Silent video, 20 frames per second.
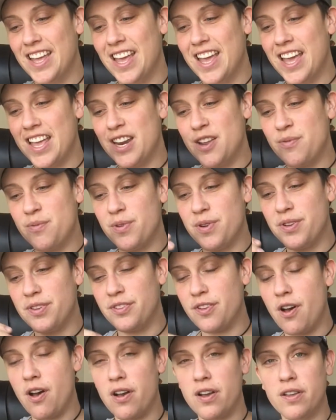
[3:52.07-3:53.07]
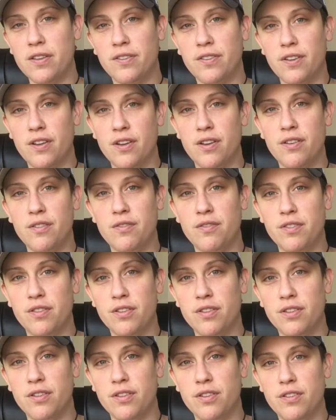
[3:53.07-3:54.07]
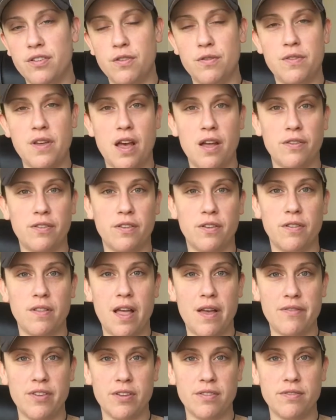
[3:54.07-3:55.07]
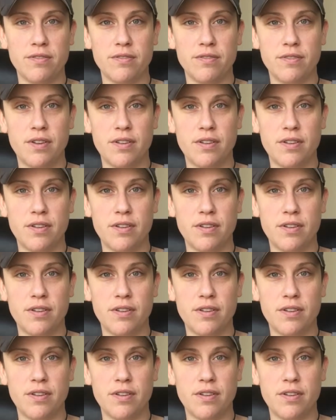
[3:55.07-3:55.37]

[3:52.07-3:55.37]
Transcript: And it was August of 2011,